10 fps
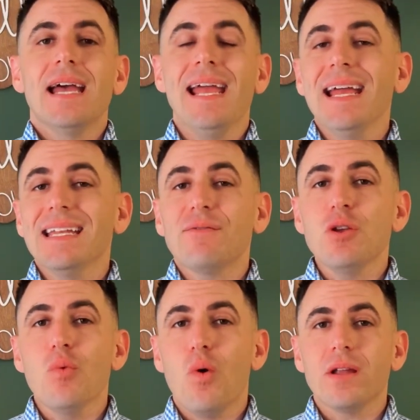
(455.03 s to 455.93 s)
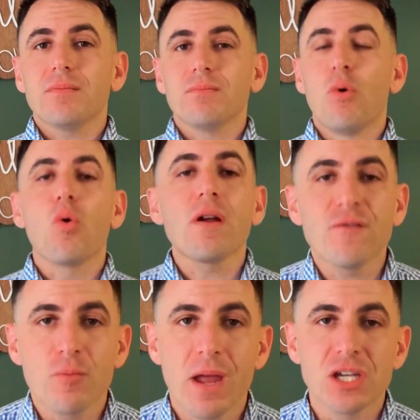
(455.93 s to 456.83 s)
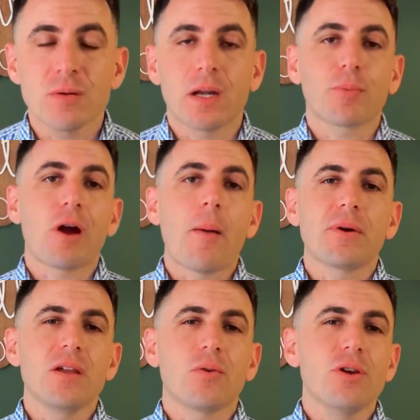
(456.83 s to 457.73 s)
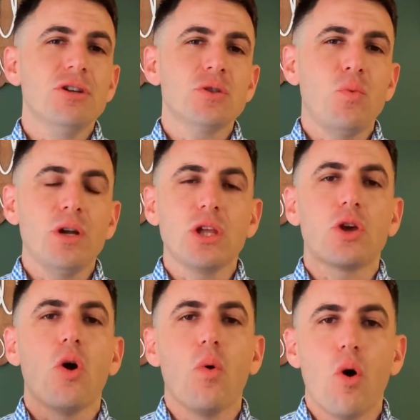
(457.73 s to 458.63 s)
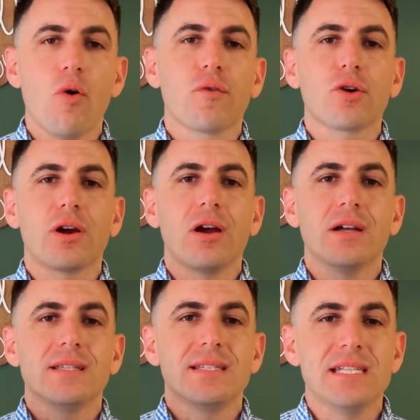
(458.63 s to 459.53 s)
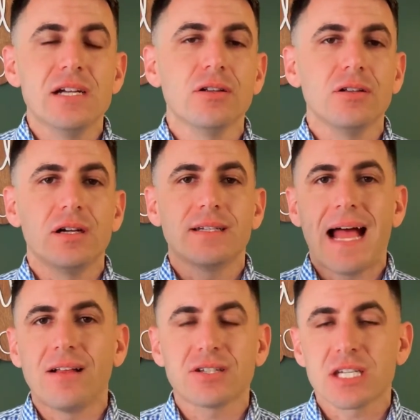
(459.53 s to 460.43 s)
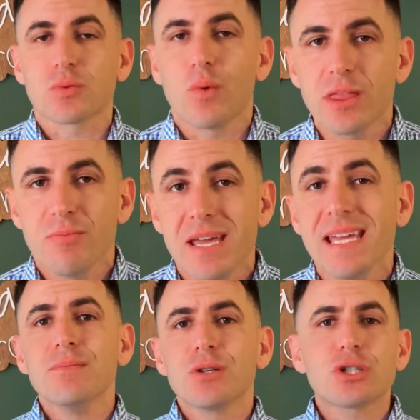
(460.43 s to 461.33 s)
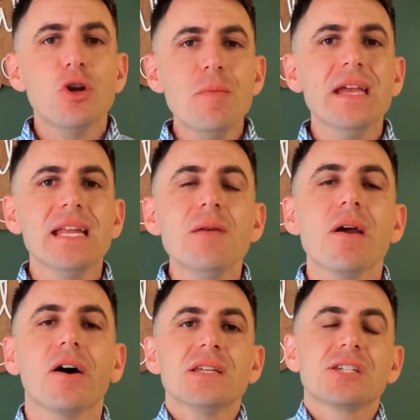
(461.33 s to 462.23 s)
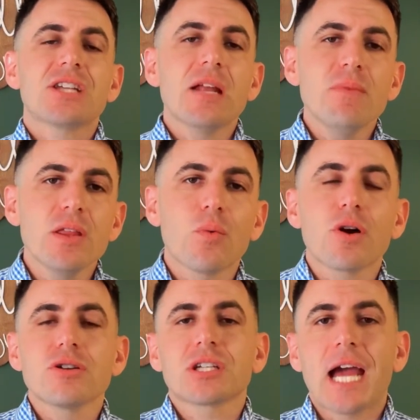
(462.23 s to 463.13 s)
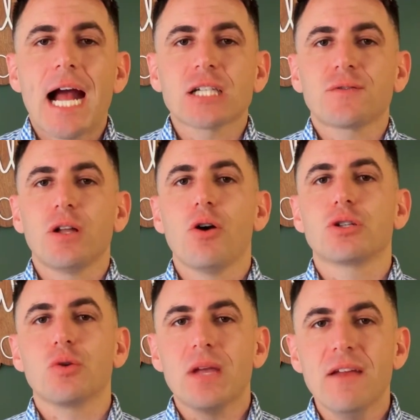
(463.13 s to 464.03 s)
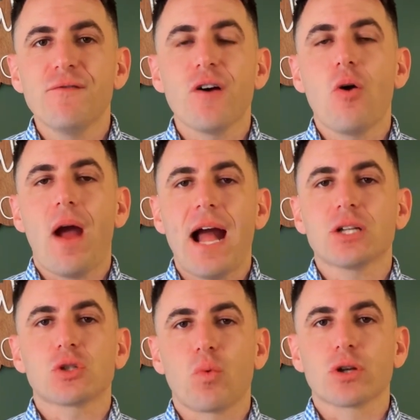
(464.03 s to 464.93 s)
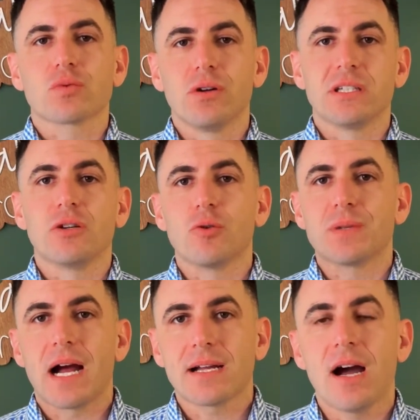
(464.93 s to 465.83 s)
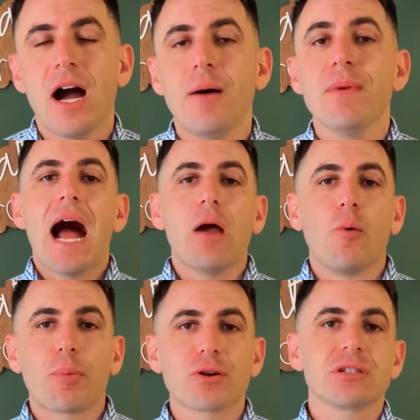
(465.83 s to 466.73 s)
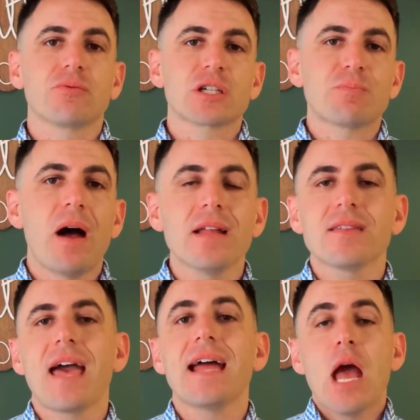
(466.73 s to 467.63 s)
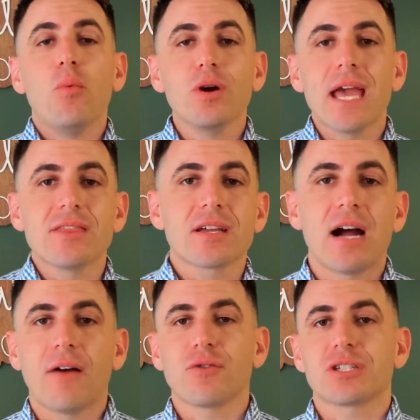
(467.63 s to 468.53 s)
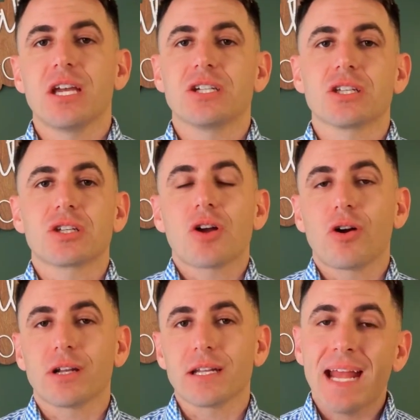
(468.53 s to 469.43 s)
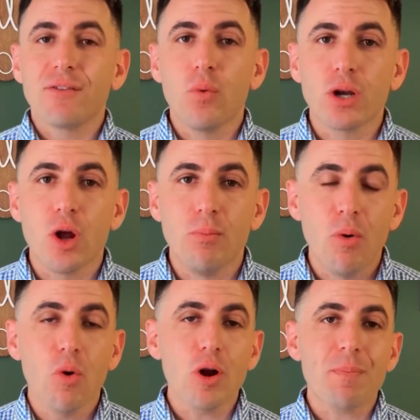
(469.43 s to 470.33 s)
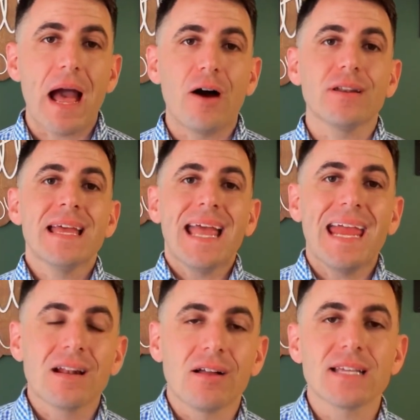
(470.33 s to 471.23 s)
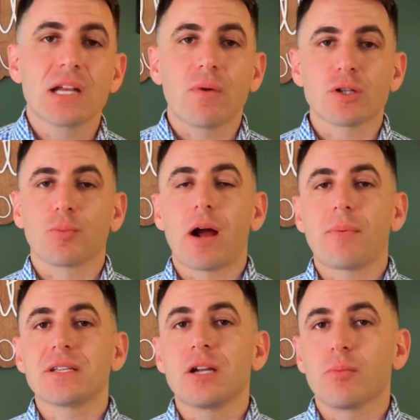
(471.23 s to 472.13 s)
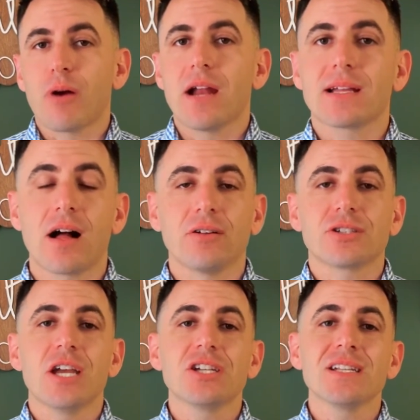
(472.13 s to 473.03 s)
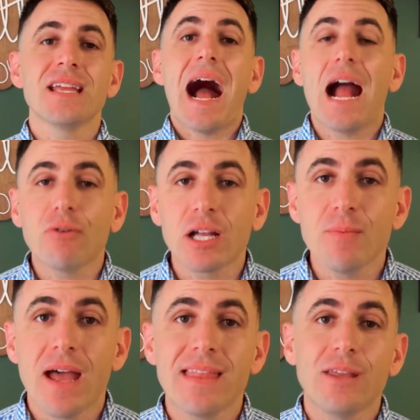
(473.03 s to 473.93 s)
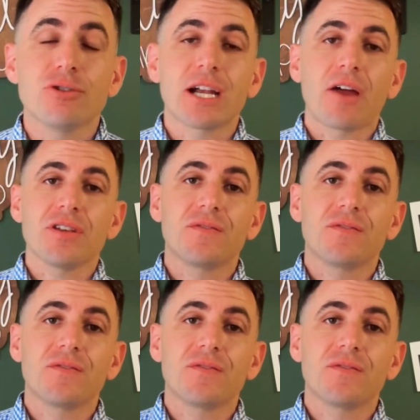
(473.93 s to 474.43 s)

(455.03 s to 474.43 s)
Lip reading: And if you want more information about a property, or you just want to go over a deal analysis with me, shoot me an email. Send me the words cash flow to info@schwartzrealtygroup.com. I will personally respond to that and we'll get the conversation started. And if you want to know more about analyzing rental properties here in Bryan and College Station, I recommend that you check out this